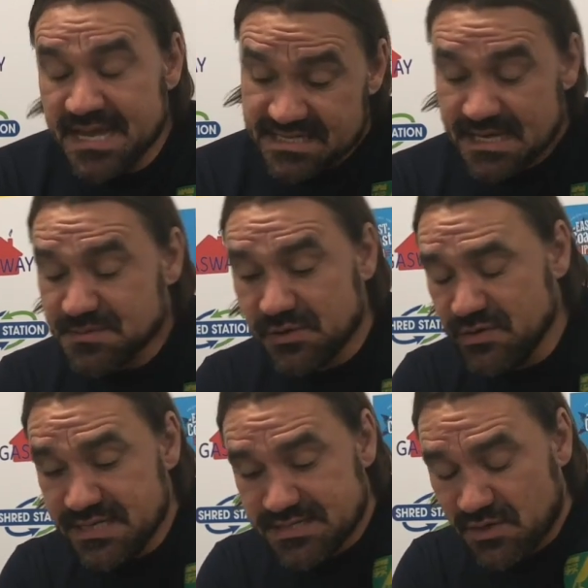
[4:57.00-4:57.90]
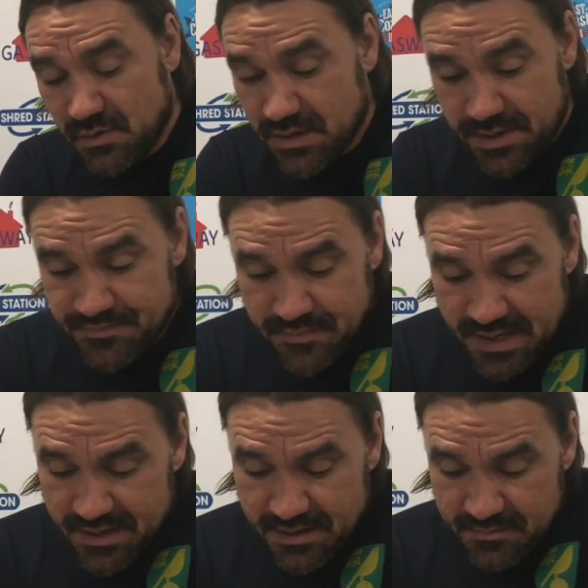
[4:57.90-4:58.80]
Yes, absolutely. So
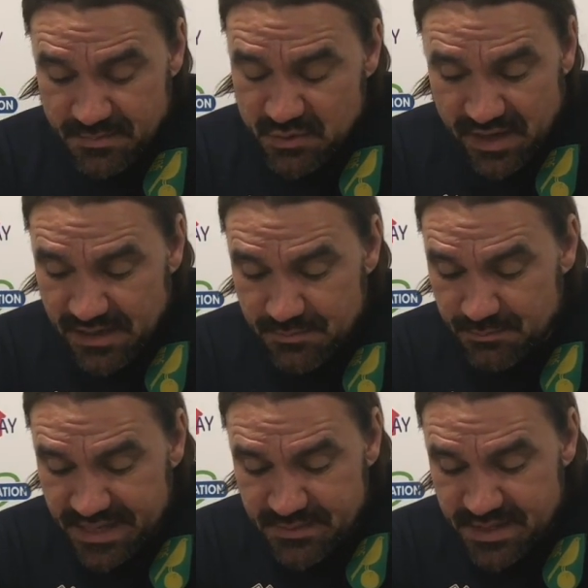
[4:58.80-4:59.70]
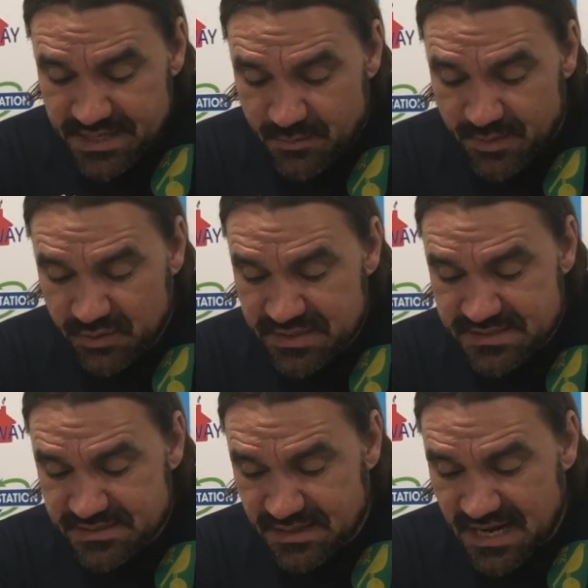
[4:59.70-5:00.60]
meanwhile, many
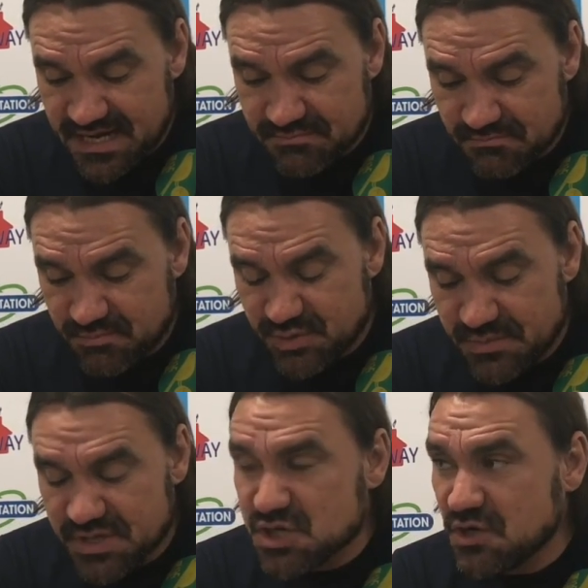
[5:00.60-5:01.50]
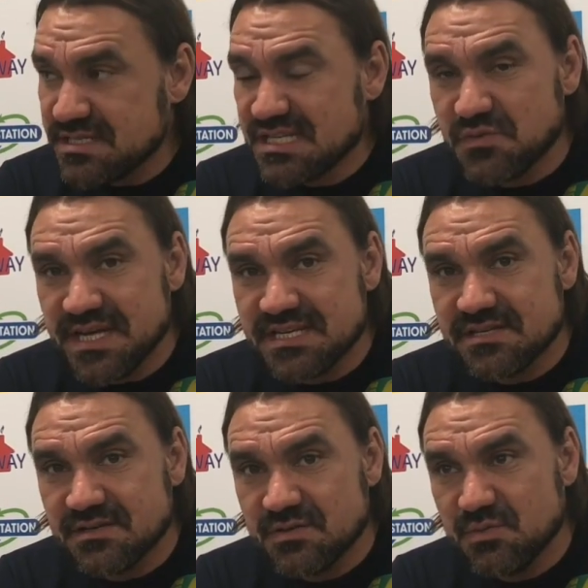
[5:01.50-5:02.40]
opponents are pretty much
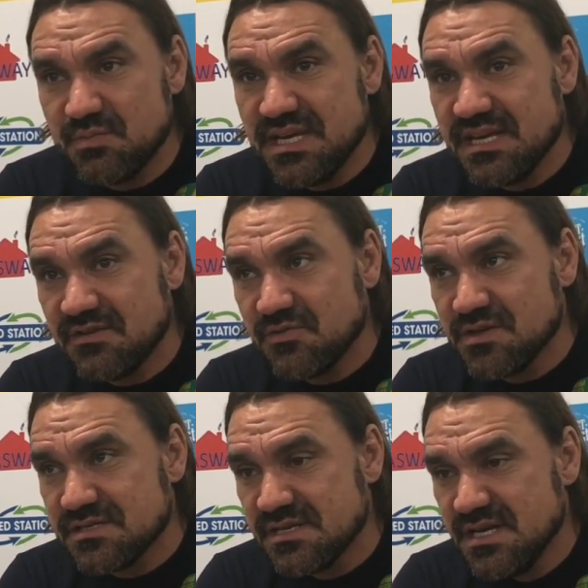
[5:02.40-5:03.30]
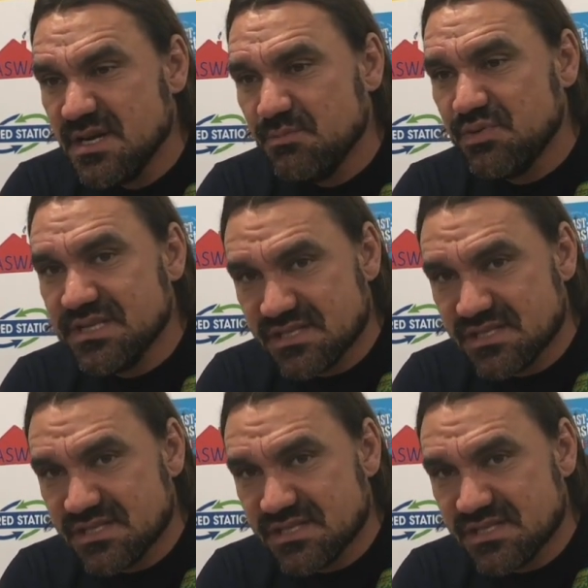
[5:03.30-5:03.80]
concentrated on being at first pretty